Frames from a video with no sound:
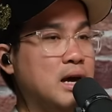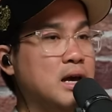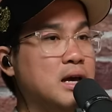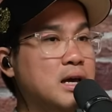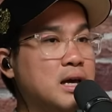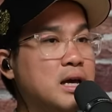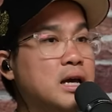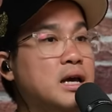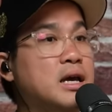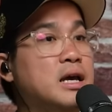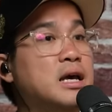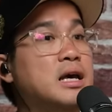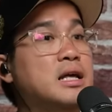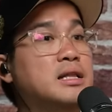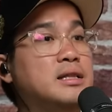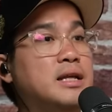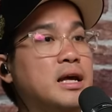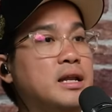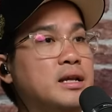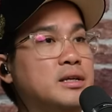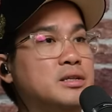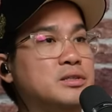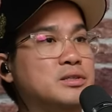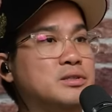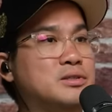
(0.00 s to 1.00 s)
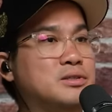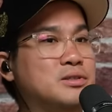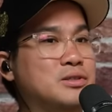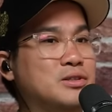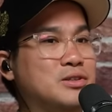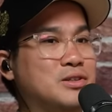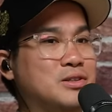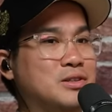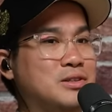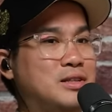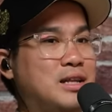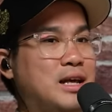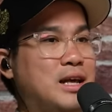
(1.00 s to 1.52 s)
uh, that
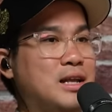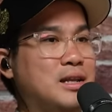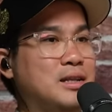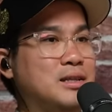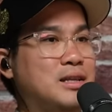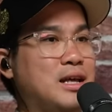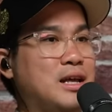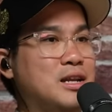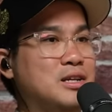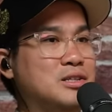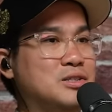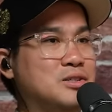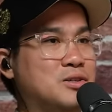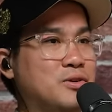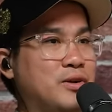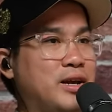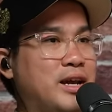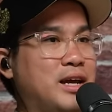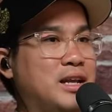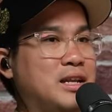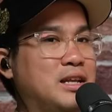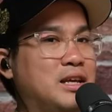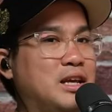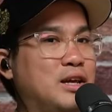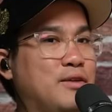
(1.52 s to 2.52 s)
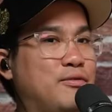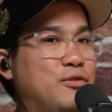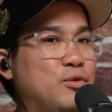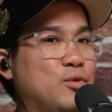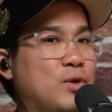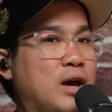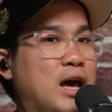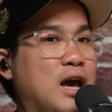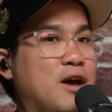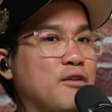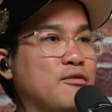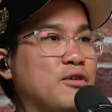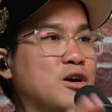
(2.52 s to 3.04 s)
is that that is great if
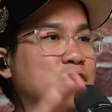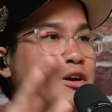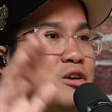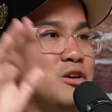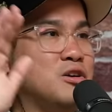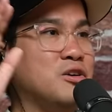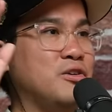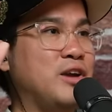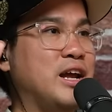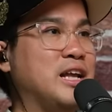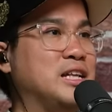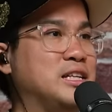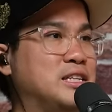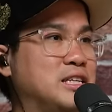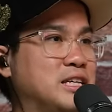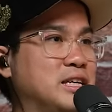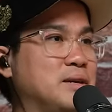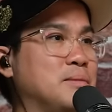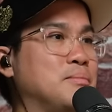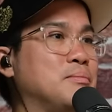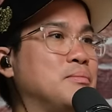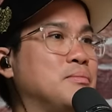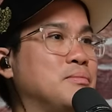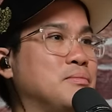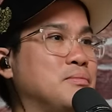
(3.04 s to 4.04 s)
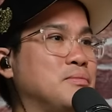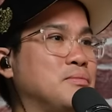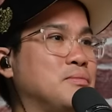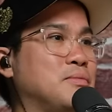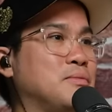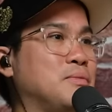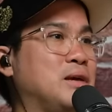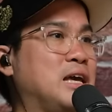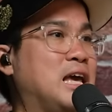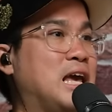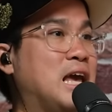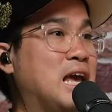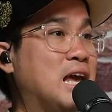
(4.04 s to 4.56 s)
you have a great team
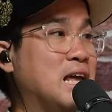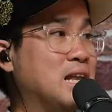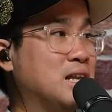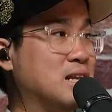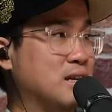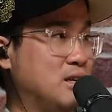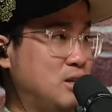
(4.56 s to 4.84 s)
overseas.